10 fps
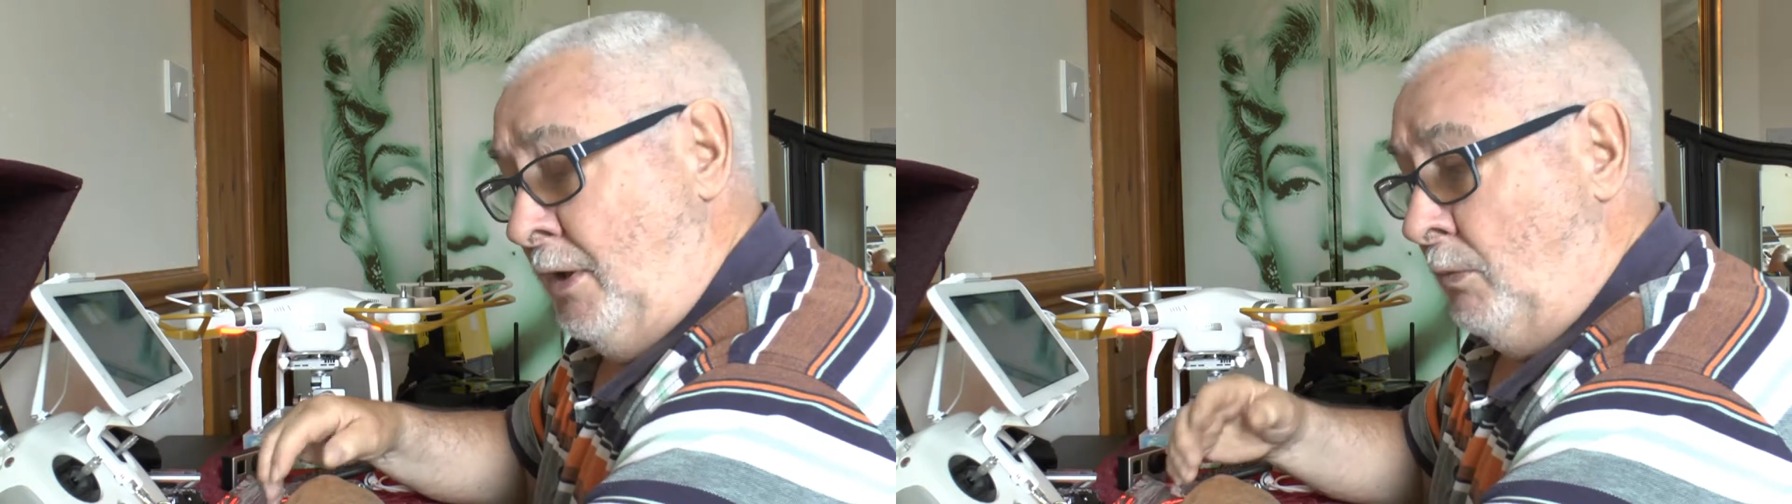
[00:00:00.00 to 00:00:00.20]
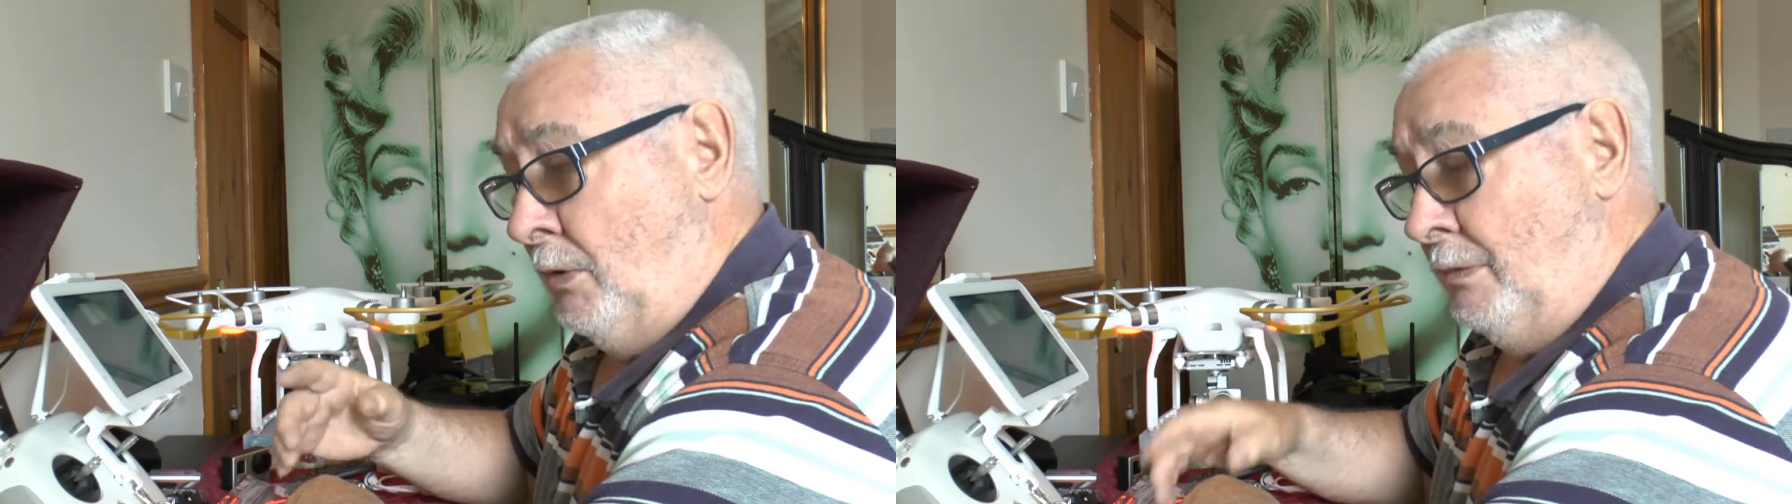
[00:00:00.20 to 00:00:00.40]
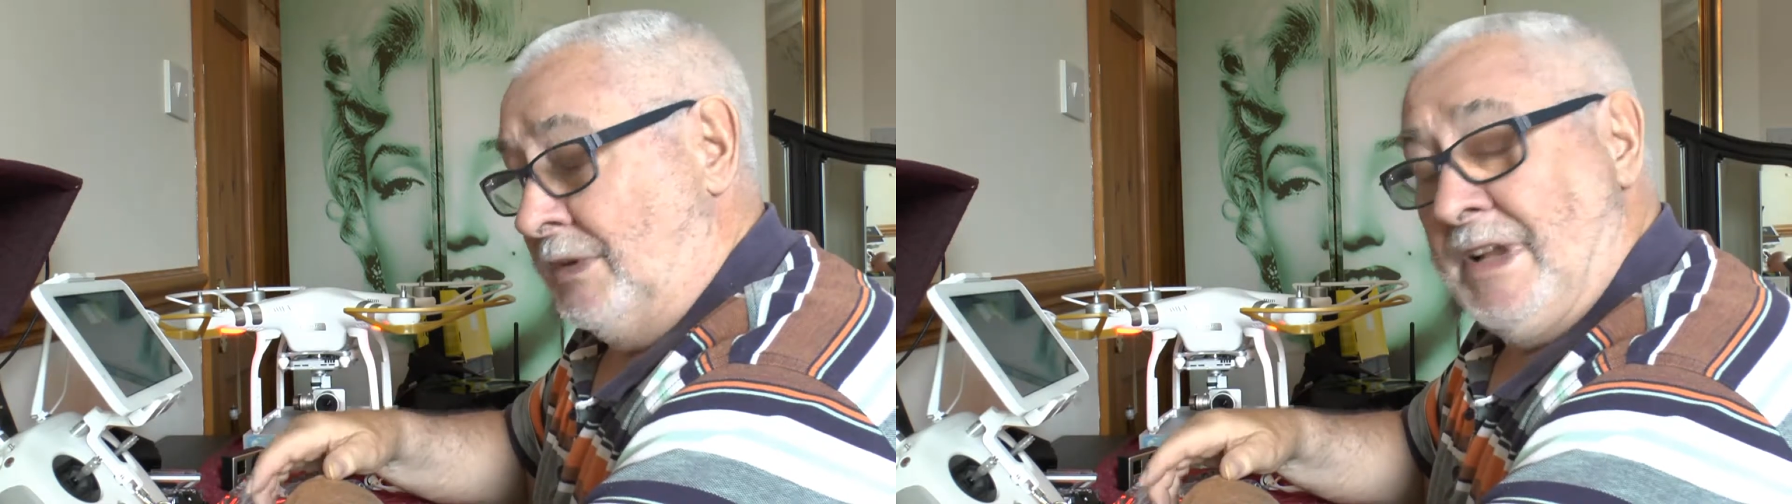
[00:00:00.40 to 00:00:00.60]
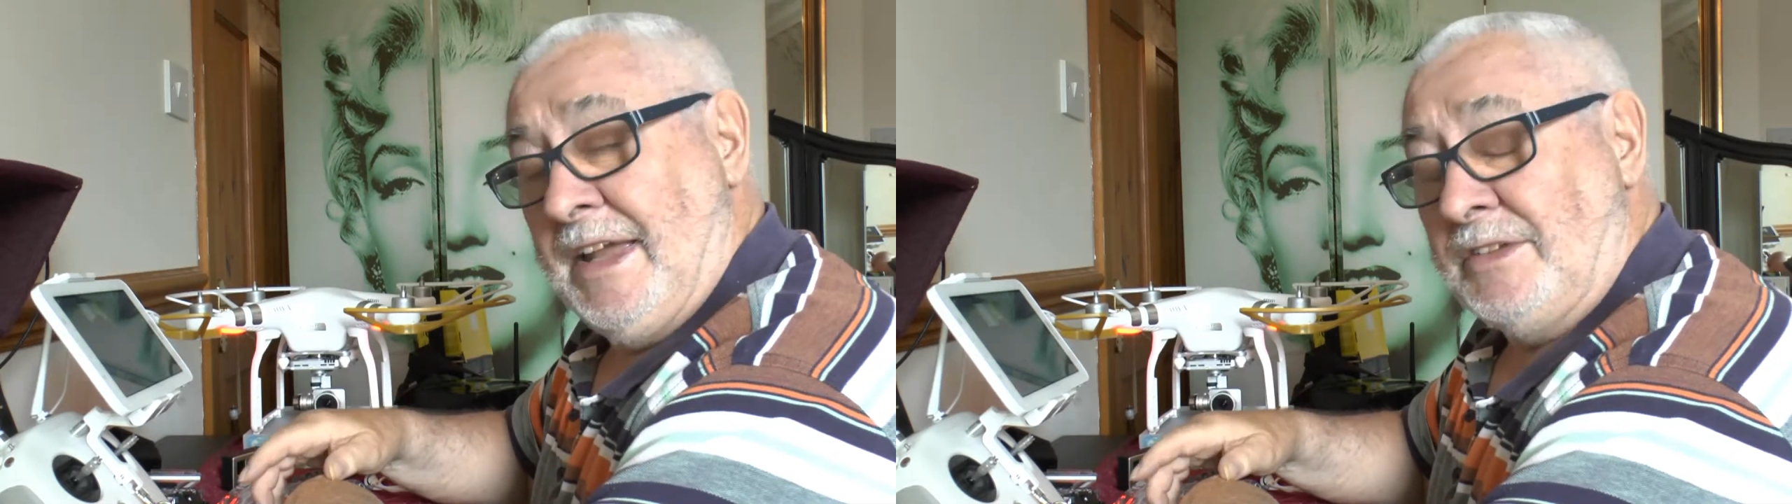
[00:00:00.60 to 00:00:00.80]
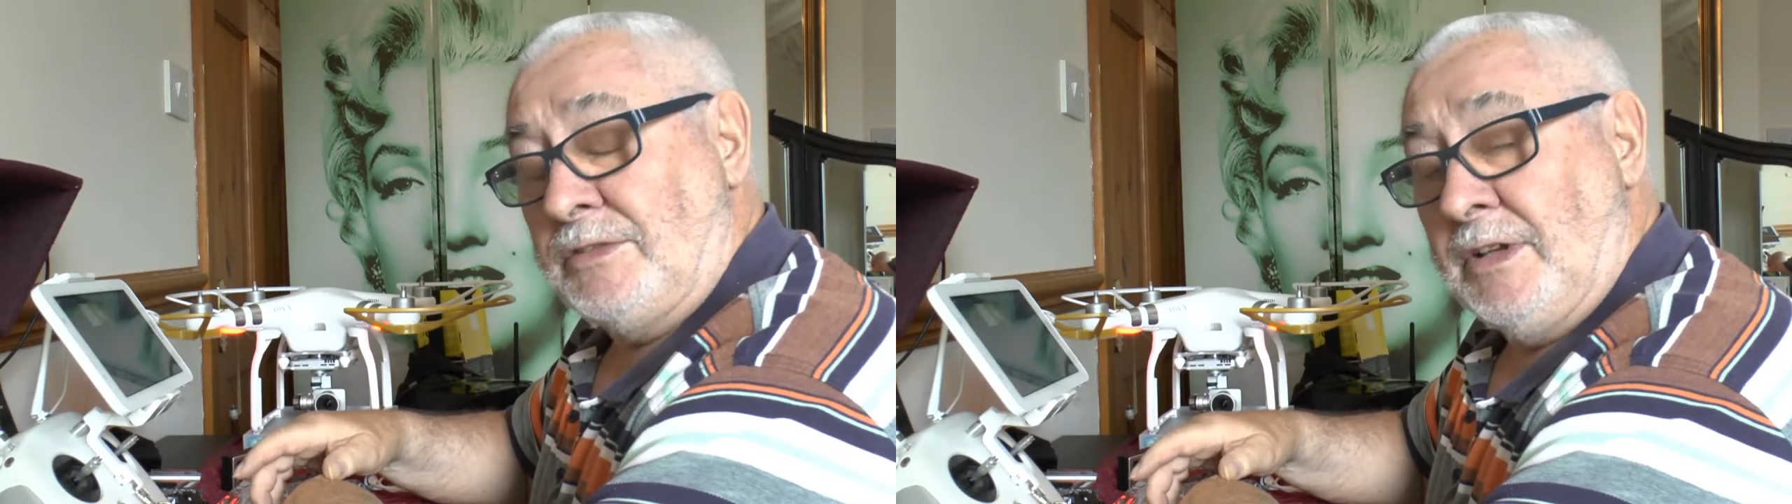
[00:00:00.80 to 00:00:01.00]
Well, I would
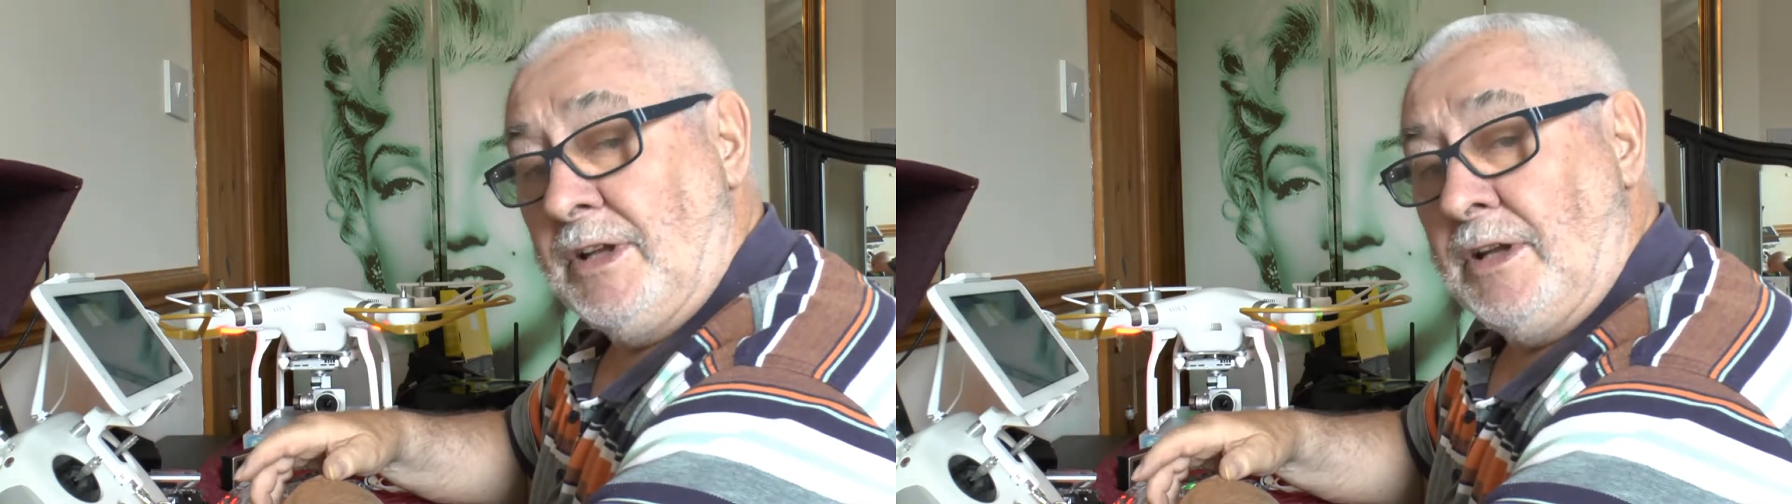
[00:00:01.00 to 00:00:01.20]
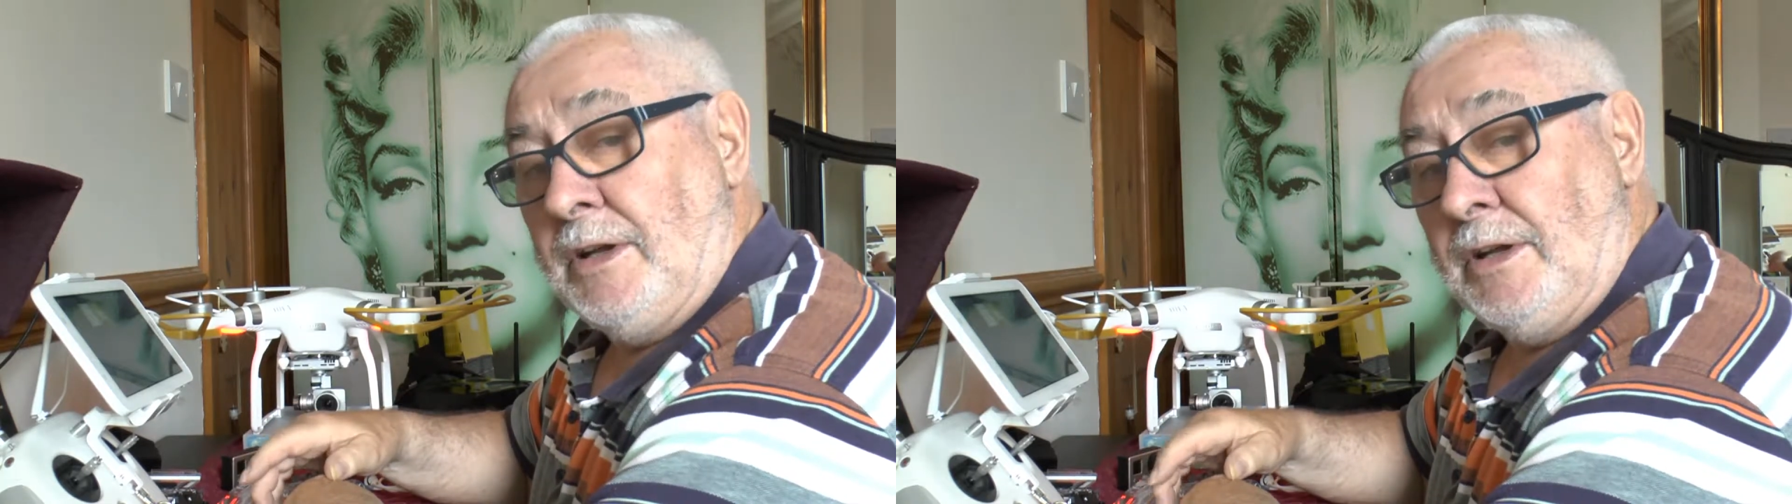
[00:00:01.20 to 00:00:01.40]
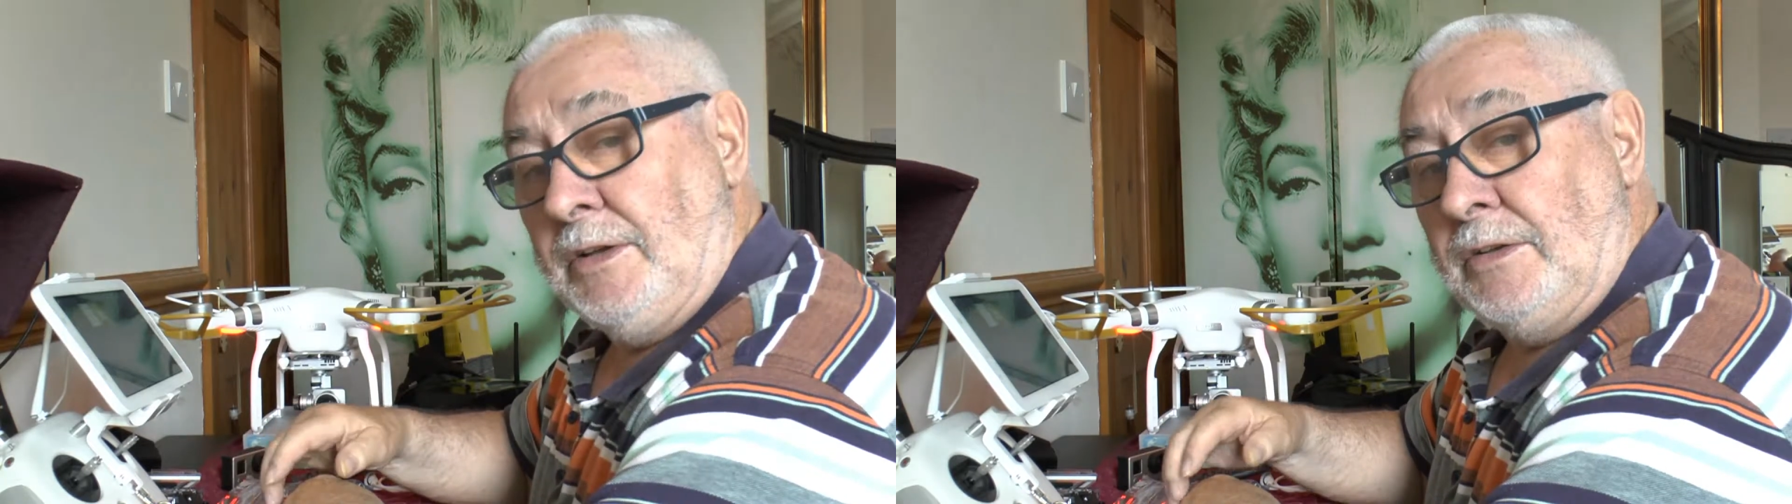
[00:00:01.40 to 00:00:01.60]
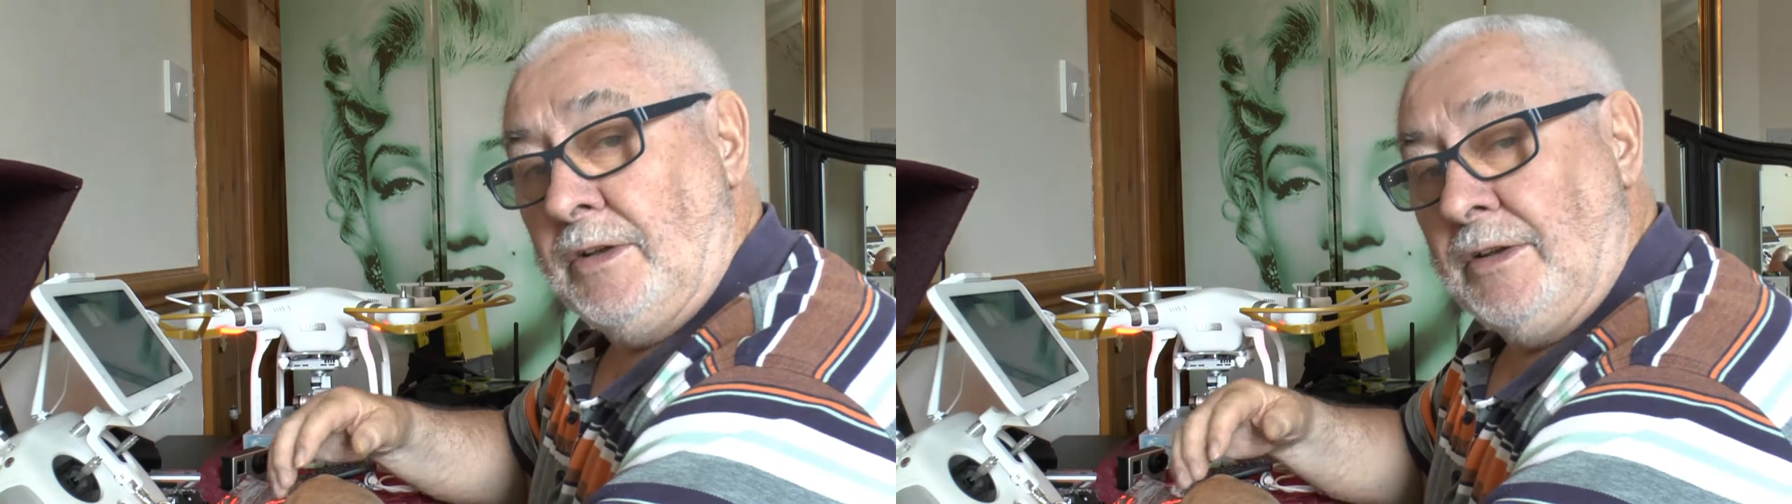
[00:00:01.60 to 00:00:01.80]
cancel it and